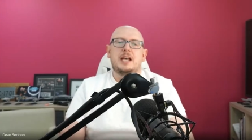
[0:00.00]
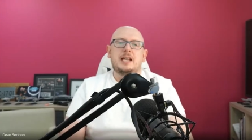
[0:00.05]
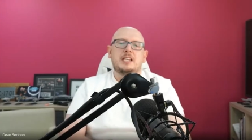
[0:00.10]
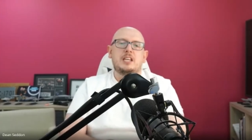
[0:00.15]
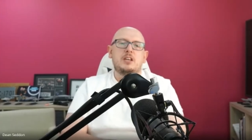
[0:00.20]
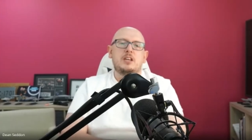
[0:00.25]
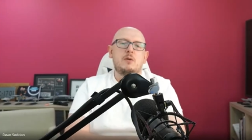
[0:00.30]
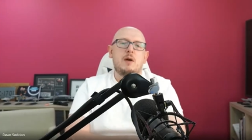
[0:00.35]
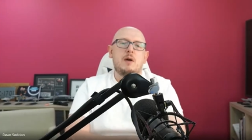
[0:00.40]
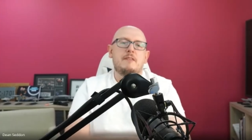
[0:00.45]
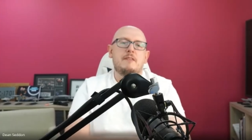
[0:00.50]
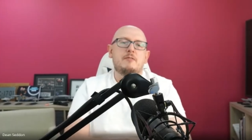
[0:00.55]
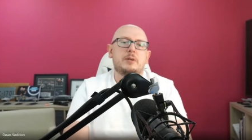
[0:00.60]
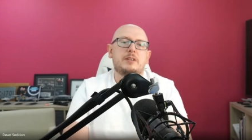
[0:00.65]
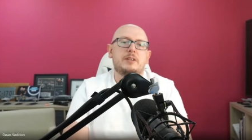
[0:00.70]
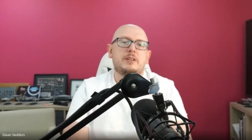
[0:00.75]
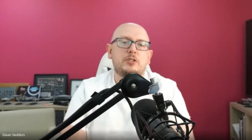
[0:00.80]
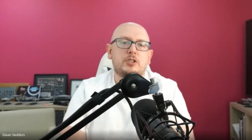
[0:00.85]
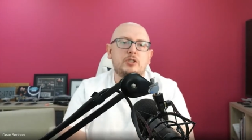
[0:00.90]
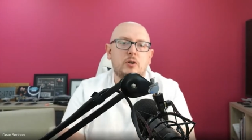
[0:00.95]
you, everybody,
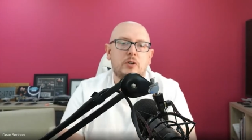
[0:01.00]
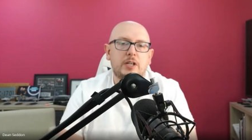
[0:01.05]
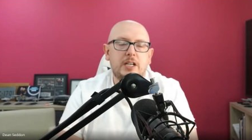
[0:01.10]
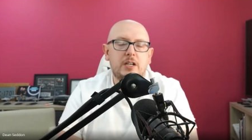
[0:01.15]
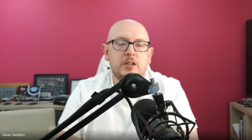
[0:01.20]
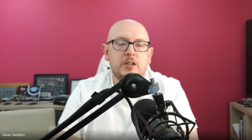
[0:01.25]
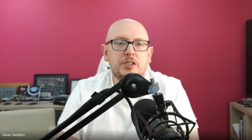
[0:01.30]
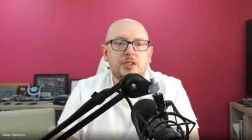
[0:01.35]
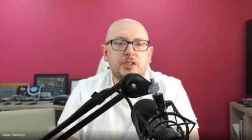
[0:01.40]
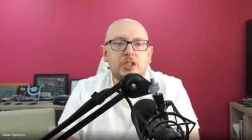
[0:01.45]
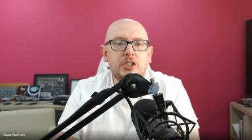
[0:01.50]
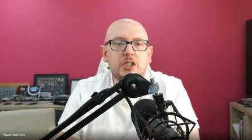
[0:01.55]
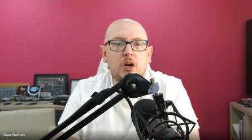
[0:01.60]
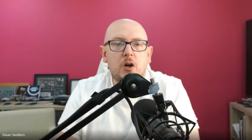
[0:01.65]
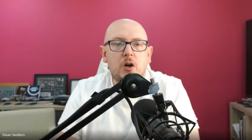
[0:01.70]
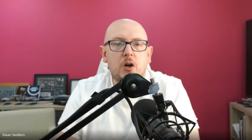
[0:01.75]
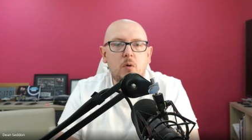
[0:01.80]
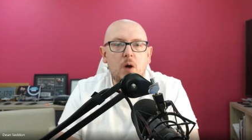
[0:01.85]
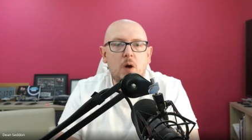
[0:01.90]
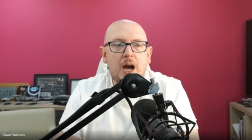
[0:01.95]
for joining us.
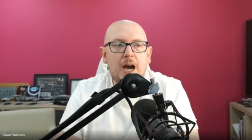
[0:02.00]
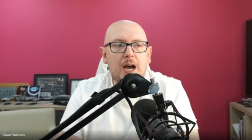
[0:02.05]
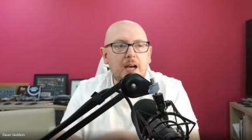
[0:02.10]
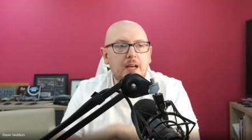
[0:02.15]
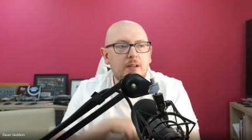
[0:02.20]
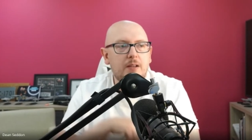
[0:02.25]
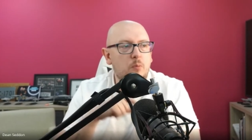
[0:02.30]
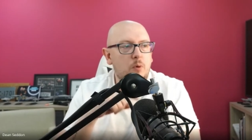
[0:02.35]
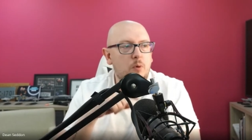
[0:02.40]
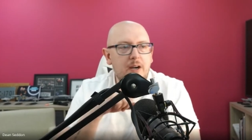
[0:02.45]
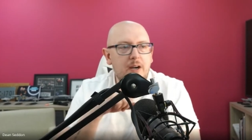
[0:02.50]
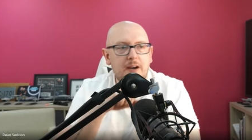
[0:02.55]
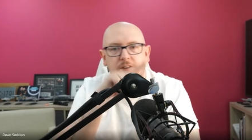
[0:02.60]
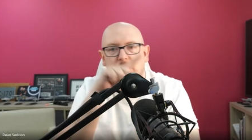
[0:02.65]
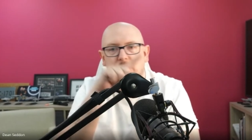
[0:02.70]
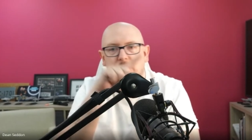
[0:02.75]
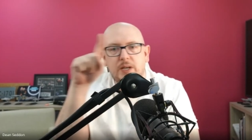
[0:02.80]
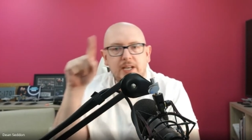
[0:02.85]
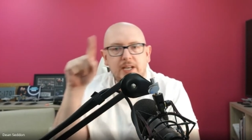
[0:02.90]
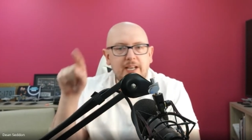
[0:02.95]
Go uh, wherever
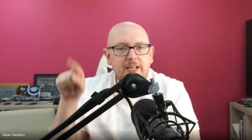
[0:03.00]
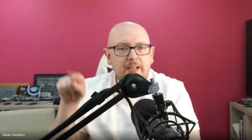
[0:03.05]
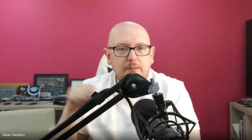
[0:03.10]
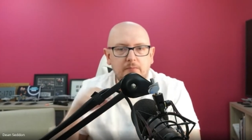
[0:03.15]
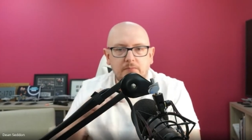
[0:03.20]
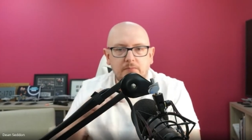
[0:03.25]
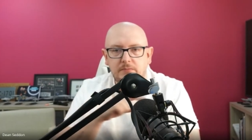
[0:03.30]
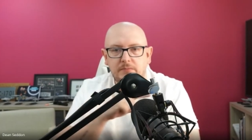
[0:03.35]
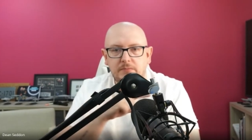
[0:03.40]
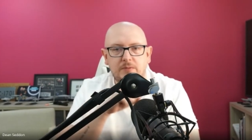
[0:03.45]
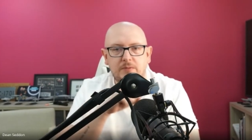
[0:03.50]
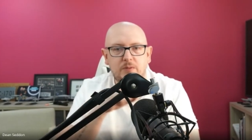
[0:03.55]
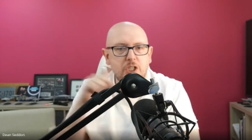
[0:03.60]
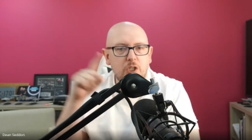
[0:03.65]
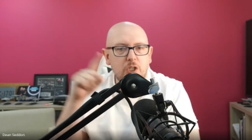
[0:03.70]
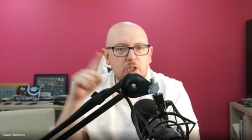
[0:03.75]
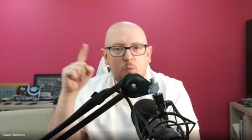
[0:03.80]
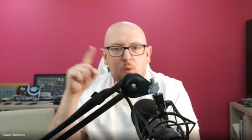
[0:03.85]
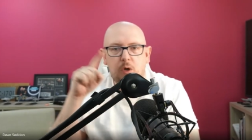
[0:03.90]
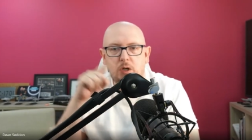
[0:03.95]
we're,
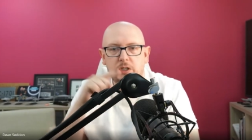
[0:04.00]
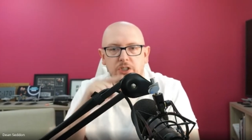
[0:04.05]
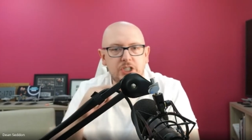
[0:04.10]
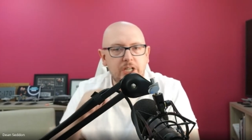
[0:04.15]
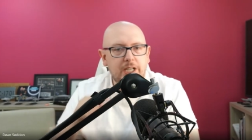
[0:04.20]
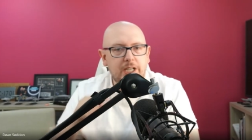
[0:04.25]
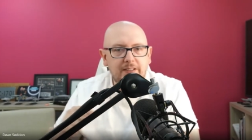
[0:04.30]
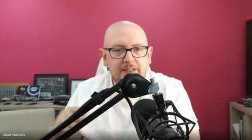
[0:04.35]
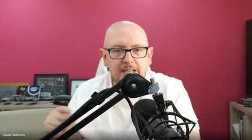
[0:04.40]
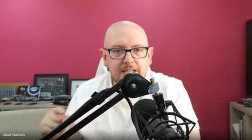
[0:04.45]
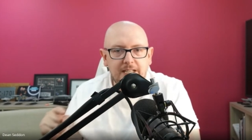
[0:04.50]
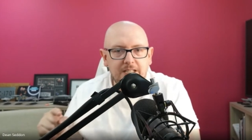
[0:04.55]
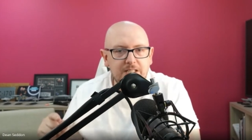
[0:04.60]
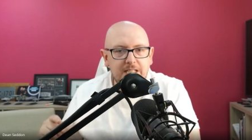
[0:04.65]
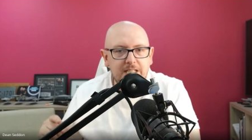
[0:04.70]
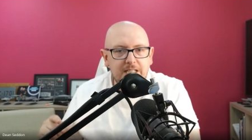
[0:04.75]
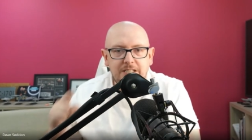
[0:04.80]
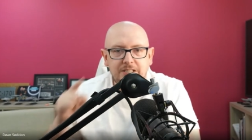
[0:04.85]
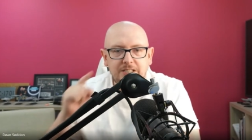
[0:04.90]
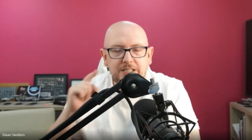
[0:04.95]
you're watching this,
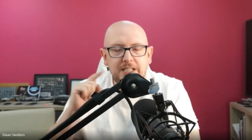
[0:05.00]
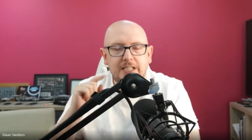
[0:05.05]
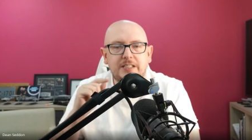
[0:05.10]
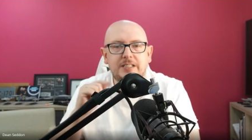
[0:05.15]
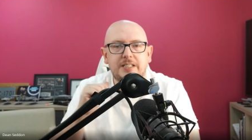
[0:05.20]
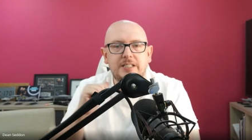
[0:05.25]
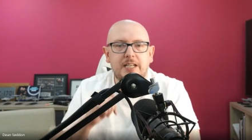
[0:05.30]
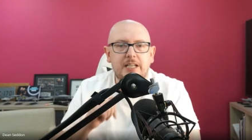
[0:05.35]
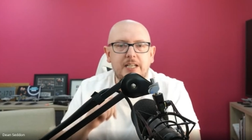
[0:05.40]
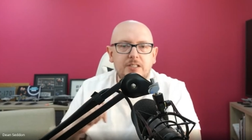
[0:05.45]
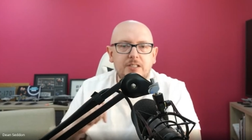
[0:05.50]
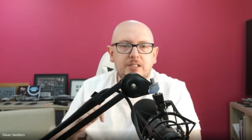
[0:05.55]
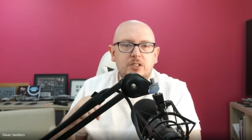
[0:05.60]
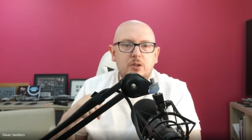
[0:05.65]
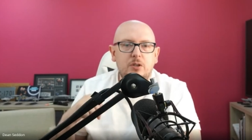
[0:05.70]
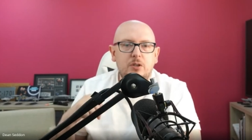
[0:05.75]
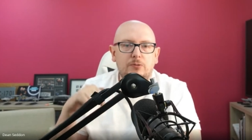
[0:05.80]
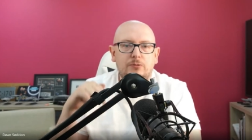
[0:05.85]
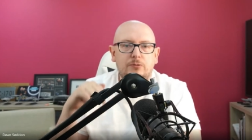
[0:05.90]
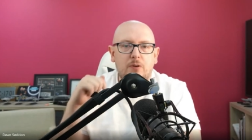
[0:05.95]
listening to this,
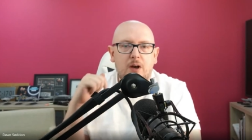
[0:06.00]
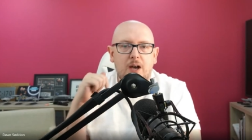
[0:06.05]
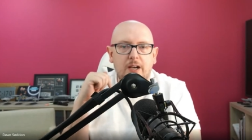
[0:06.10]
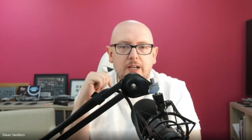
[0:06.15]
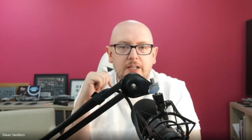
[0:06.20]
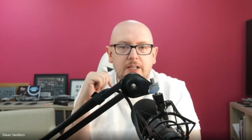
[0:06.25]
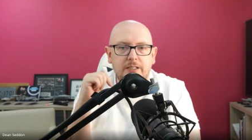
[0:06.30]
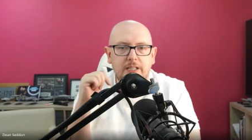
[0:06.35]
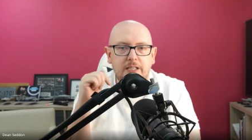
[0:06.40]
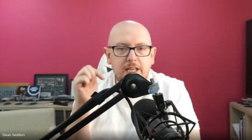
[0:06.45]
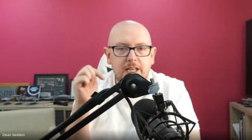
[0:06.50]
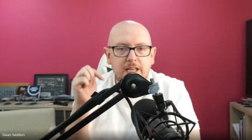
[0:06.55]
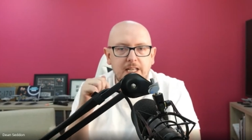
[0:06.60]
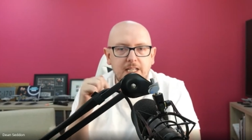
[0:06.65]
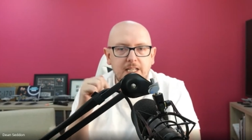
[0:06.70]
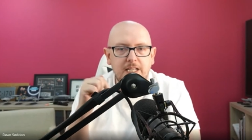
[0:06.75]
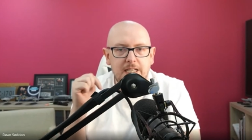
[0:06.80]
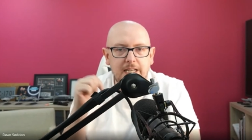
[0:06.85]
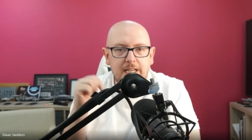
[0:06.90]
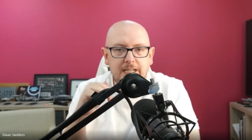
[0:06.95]
you'll find
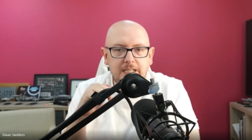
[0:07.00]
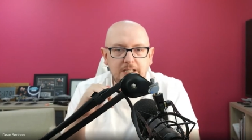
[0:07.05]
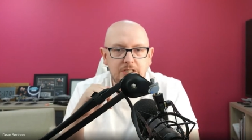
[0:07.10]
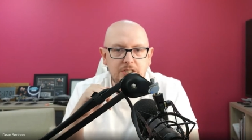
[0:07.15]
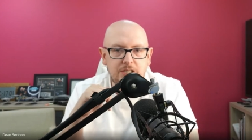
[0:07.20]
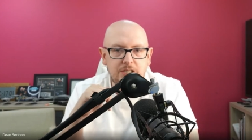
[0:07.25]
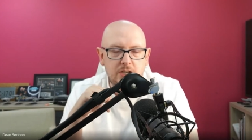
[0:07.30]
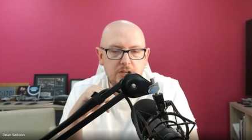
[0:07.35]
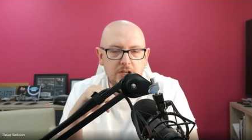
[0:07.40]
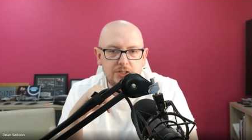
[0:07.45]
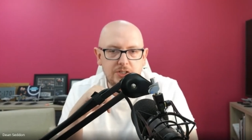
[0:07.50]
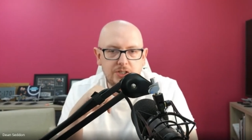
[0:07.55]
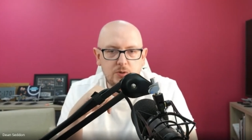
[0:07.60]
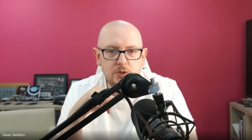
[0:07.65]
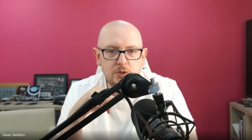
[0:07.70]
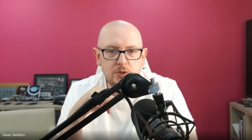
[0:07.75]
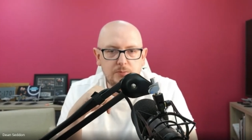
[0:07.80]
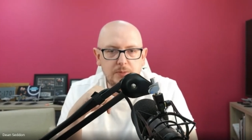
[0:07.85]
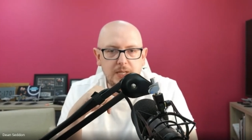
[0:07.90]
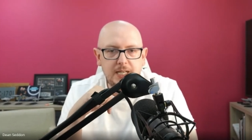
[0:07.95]
Kiki's links to her
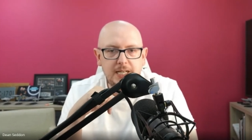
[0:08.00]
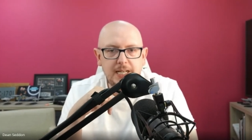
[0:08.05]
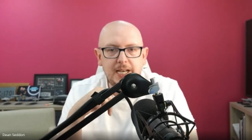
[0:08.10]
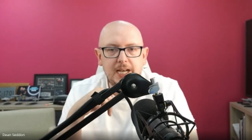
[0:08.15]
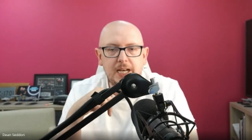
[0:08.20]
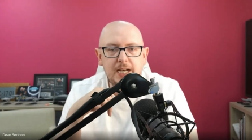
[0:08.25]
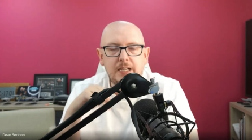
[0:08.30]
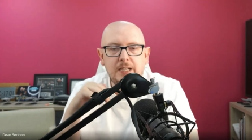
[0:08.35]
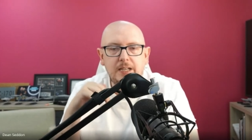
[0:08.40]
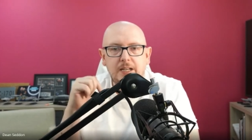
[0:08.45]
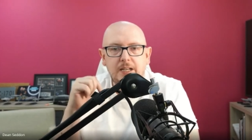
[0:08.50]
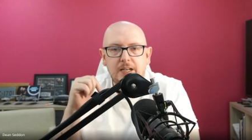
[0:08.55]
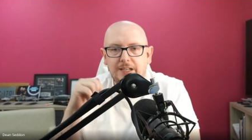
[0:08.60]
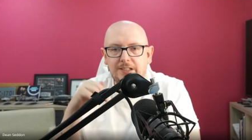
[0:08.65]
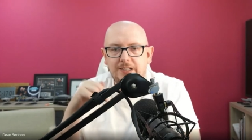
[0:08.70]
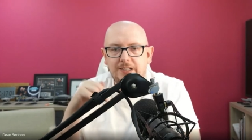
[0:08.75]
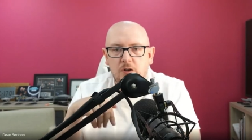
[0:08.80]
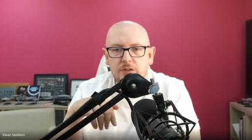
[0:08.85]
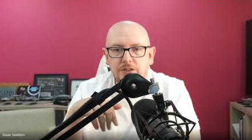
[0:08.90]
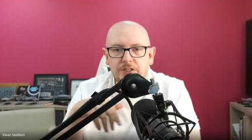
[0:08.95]
social media
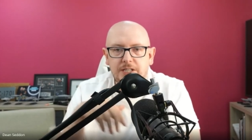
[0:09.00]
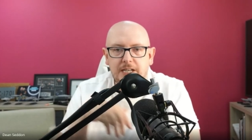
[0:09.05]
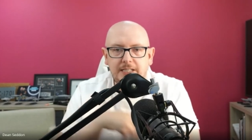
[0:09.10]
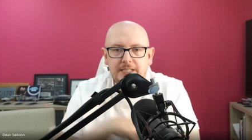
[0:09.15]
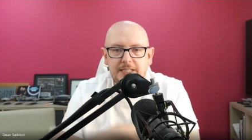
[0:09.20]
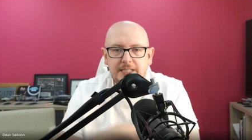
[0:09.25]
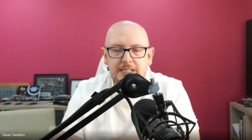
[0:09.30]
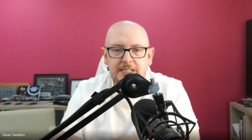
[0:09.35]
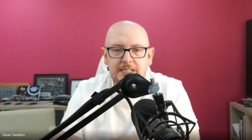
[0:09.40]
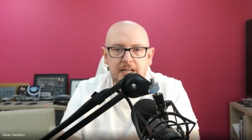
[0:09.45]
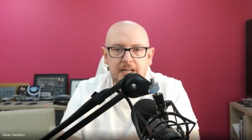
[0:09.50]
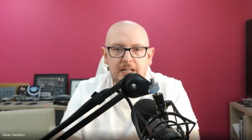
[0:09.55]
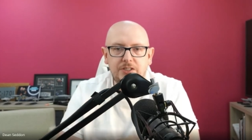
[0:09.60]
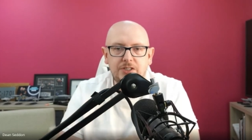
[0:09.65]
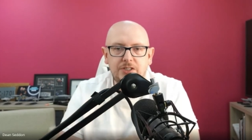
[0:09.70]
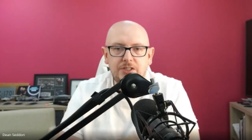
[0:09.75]
and contact details.